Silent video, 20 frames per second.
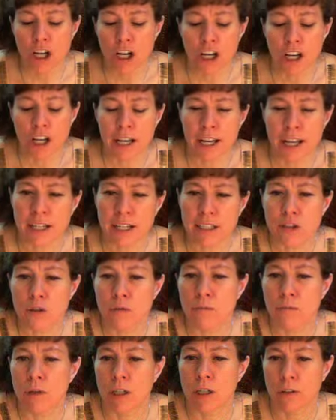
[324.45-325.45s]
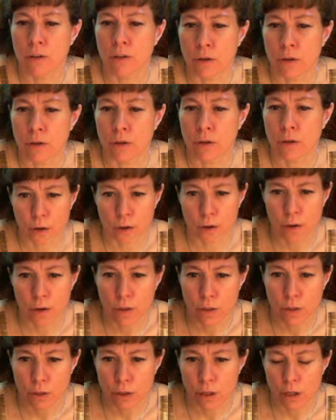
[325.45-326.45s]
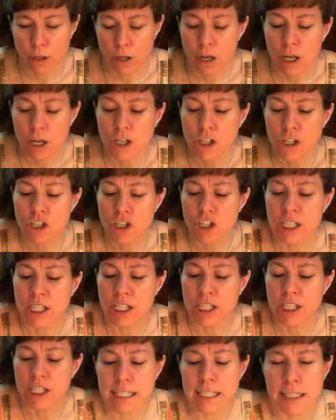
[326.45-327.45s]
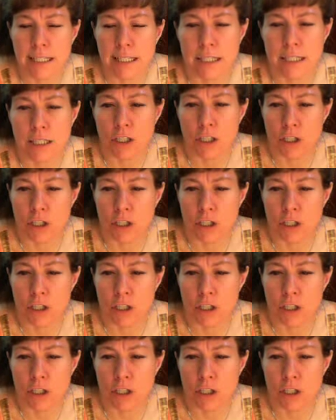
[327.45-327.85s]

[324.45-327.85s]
Connect to Mother Earth. She needs